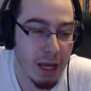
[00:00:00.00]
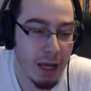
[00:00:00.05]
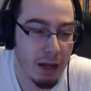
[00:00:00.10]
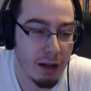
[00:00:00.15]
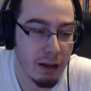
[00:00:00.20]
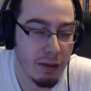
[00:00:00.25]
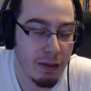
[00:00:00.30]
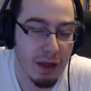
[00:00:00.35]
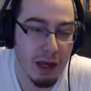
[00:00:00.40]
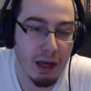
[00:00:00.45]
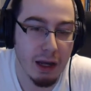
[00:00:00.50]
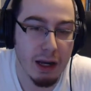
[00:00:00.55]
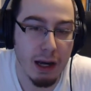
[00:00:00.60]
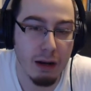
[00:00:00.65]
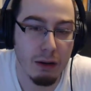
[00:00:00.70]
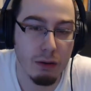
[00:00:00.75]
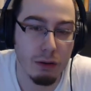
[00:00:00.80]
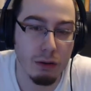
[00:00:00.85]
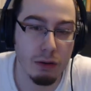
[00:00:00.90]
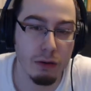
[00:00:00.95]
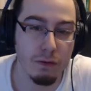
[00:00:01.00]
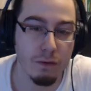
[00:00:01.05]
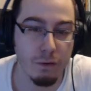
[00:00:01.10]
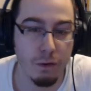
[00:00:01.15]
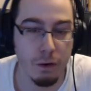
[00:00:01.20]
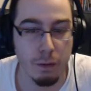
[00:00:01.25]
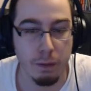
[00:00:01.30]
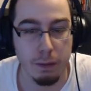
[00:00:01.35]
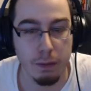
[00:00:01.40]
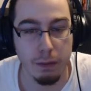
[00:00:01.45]
And they kind of learned
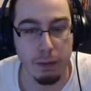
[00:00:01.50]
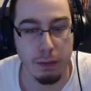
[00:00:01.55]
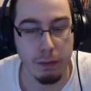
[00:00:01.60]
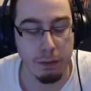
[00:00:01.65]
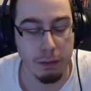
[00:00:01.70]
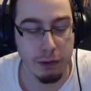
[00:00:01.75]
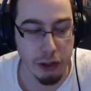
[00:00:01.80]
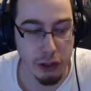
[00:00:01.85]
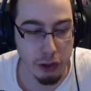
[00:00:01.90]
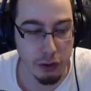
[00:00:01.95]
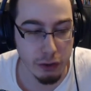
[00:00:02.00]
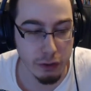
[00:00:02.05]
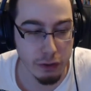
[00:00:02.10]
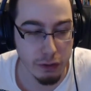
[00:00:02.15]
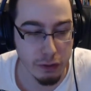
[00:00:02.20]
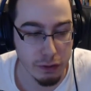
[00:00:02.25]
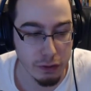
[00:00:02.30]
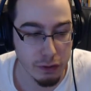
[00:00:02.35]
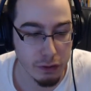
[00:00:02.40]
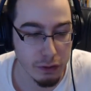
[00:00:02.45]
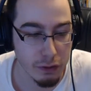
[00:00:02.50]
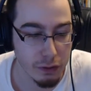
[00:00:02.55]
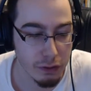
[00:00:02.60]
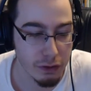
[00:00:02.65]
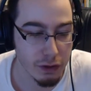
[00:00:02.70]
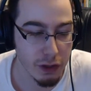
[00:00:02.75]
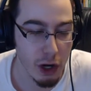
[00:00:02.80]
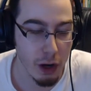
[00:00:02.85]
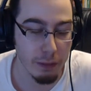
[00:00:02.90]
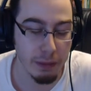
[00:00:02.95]
from Michonne's
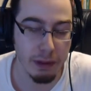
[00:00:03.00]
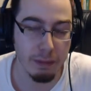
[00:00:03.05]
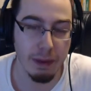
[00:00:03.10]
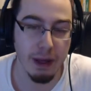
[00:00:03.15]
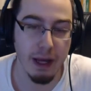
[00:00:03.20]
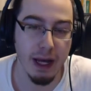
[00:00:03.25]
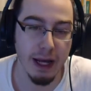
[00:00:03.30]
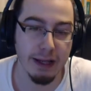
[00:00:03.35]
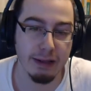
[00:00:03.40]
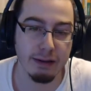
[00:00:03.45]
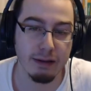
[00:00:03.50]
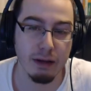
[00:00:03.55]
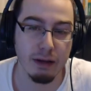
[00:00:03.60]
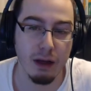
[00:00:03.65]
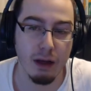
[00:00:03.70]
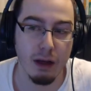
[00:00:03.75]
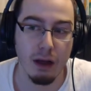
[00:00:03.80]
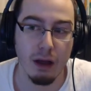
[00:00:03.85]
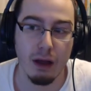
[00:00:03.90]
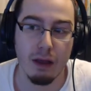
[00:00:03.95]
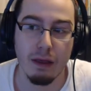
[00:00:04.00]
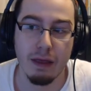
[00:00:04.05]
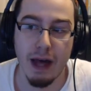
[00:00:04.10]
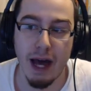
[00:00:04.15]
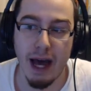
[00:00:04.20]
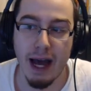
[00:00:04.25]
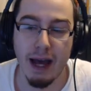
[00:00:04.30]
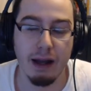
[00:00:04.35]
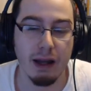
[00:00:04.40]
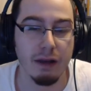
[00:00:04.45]
zombie pets
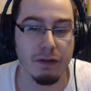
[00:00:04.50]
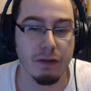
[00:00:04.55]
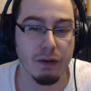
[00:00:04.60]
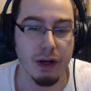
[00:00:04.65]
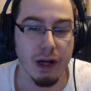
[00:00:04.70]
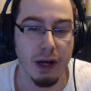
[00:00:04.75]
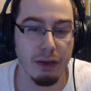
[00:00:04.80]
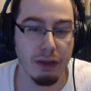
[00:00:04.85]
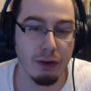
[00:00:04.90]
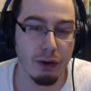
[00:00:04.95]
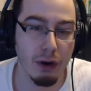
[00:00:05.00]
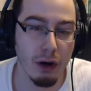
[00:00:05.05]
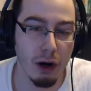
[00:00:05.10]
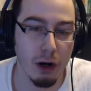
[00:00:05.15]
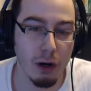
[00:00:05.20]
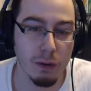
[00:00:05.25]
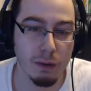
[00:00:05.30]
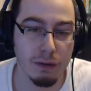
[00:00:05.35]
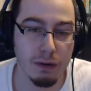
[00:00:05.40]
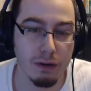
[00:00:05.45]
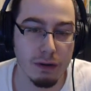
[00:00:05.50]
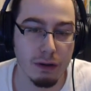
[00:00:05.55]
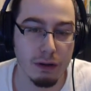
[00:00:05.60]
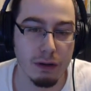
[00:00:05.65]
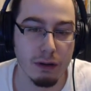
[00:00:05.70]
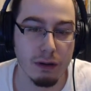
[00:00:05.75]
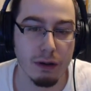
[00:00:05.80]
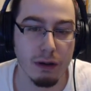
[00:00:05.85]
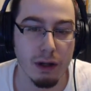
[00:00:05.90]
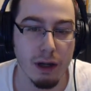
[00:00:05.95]
that if you cut their arms,
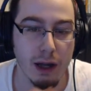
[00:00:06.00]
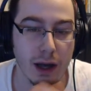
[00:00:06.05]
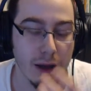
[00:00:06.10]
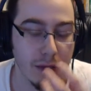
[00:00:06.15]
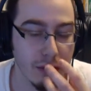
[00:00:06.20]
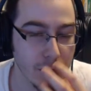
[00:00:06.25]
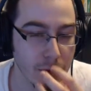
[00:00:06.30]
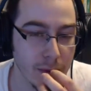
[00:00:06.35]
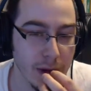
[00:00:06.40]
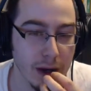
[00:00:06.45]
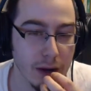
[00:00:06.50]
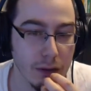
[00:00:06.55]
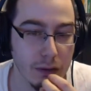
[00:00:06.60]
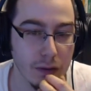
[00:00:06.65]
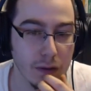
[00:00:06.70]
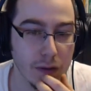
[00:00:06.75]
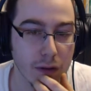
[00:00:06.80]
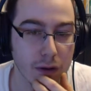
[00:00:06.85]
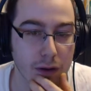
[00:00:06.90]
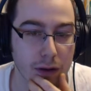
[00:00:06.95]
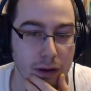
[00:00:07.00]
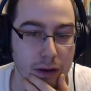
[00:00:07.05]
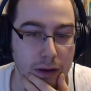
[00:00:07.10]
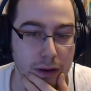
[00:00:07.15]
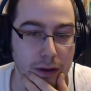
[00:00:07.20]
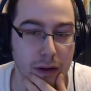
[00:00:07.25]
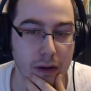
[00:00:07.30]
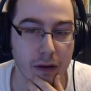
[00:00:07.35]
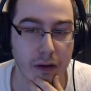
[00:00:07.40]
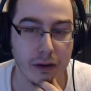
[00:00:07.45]
cut their mouths,
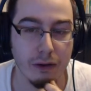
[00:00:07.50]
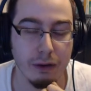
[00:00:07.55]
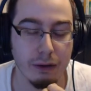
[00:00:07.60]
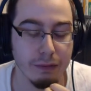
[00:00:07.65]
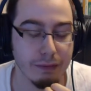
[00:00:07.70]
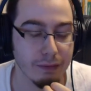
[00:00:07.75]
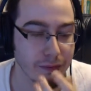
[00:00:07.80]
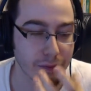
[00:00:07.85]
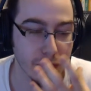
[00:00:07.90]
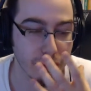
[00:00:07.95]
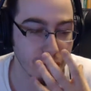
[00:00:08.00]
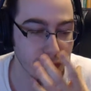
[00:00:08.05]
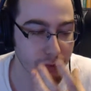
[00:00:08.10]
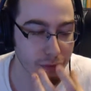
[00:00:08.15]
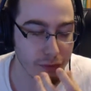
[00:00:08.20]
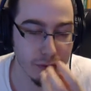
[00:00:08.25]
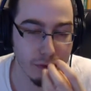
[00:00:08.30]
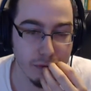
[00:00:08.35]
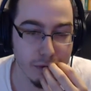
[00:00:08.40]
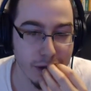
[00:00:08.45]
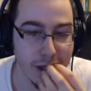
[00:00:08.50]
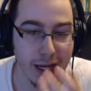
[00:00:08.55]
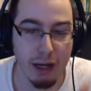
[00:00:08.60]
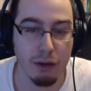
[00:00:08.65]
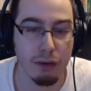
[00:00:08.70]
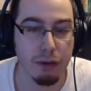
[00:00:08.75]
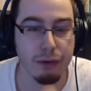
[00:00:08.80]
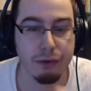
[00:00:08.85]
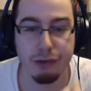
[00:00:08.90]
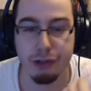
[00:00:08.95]
or
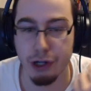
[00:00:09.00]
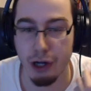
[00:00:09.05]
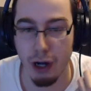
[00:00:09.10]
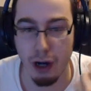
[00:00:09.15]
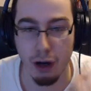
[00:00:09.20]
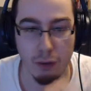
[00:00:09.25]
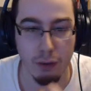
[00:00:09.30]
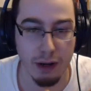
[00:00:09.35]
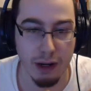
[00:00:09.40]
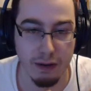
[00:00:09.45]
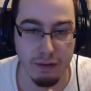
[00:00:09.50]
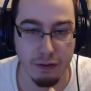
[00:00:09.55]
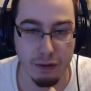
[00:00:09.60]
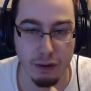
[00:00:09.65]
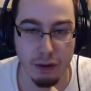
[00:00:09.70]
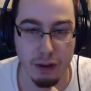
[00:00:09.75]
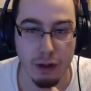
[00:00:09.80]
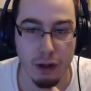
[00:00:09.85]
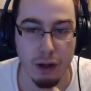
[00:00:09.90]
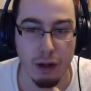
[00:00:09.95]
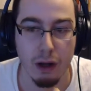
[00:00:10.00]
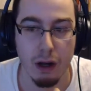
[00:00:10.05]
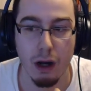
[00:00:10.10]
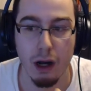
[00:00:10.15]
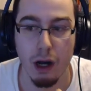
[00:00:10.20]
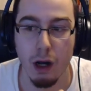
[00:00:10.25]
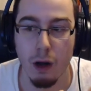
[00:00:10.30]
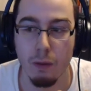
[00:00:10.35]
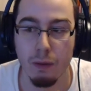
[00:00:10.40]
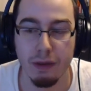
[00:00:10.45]
take out their jaw, whatever,
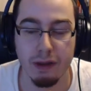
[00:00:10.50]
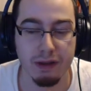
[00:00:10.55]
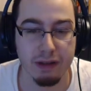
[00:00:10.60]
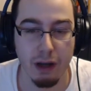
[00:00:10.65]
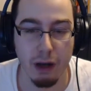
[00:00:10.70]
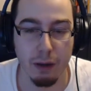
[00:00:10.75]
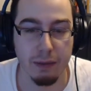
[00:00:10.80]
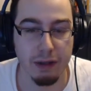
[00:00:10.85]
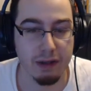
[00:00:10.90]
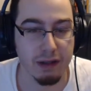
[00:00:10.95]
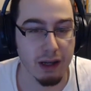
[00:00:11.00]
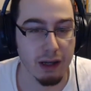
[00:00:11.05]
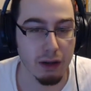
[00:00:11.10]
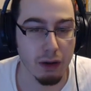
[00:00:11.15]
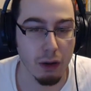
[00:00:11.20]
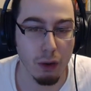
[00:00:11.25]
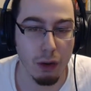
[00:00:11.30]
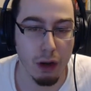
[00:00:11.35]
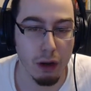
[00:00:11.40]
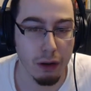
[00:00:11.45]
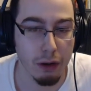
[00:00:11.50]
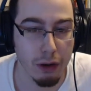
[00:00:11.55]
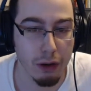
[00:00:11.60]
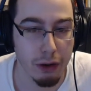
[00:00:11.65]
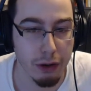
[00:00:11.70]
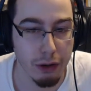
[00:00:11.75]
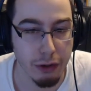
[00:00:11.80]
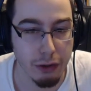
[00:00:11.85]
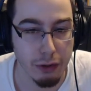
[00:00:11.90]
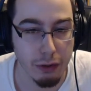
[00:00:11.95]
these zombies can no longer
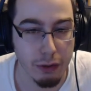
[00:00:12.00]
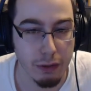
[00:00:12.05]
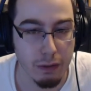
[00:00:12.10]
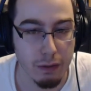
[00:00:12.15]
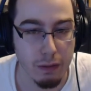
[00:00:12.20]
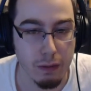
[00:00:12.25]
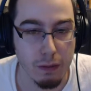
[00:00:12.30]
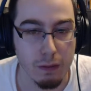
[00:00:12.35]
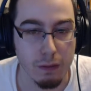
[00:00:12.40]
hurt you.